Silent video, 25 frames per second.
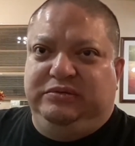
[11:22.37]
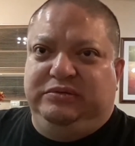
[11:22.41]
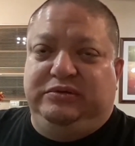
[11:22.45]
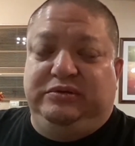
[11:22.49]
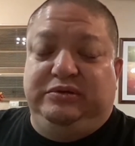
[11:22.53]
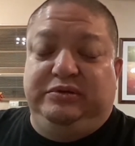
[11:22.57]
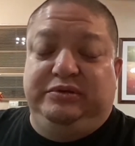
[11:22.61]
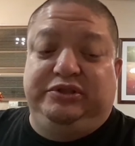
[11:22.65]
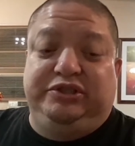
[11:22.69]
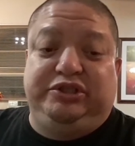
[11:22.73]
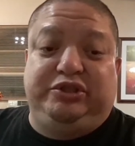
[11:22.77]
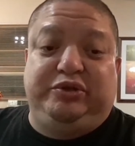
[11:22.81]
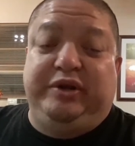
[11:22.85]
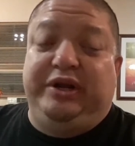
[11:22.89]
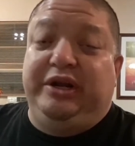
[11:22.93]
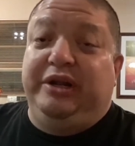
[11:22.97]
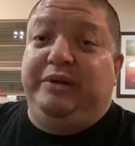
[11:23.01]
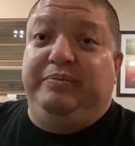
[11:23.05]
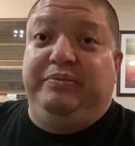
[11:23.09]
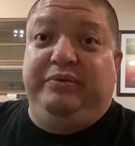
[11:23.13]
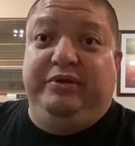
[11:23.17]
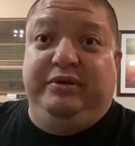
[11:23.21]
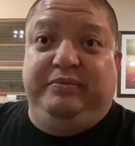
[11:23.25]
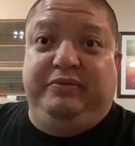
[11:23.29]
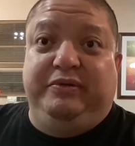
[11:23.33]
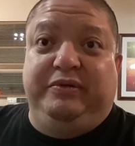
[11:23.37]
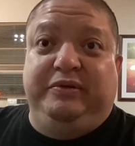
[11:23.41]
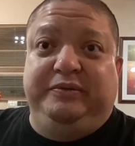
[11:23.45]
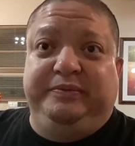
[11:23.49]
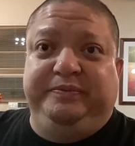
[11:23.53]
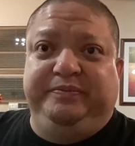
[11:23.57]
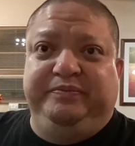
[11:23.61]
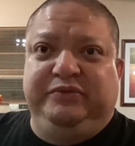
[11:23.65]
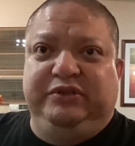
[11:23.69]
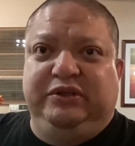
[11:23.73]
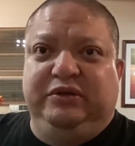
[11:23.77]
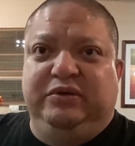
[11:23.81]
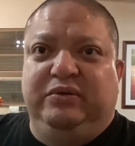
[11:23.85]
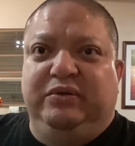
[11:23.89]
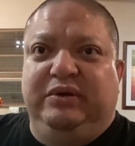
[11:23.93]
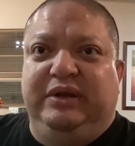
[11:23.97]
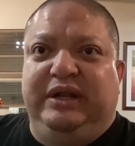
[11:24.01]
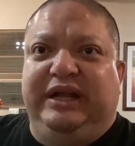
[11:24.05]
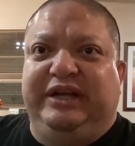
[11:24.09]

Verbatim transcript: or straight up liberal who would